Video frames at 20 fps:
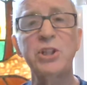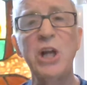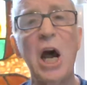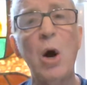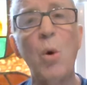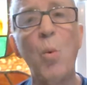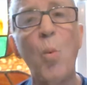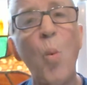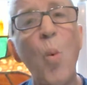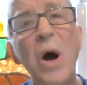
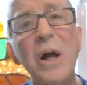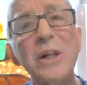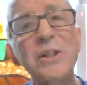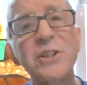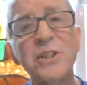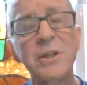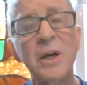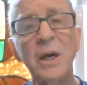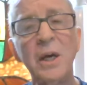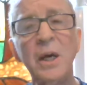Not
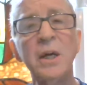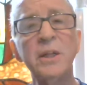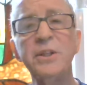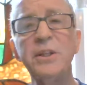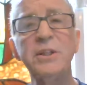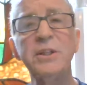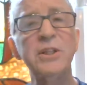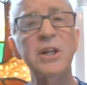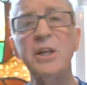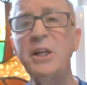once
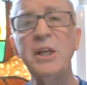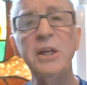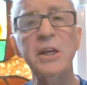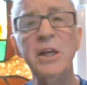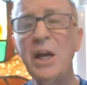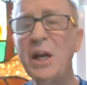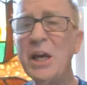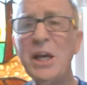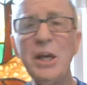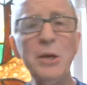did
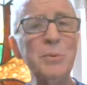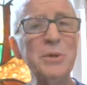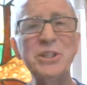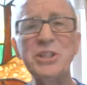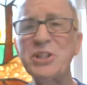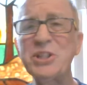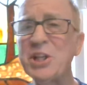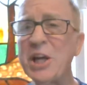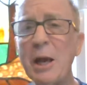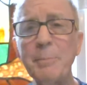he
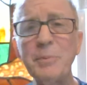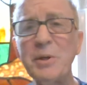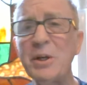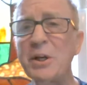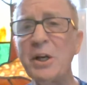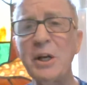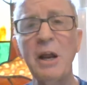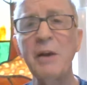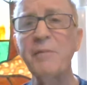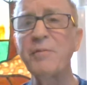was
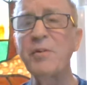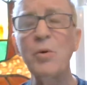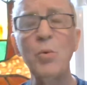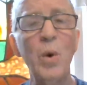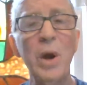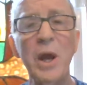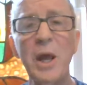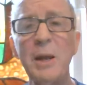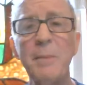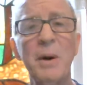tempted in every
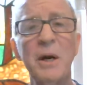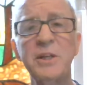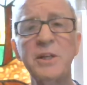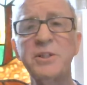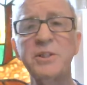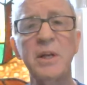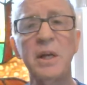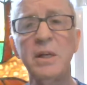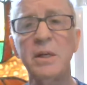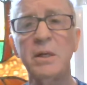way by
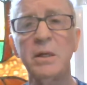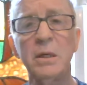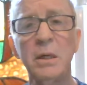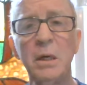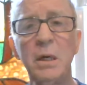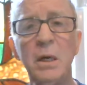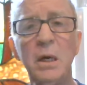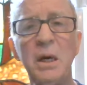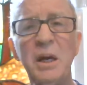Satan.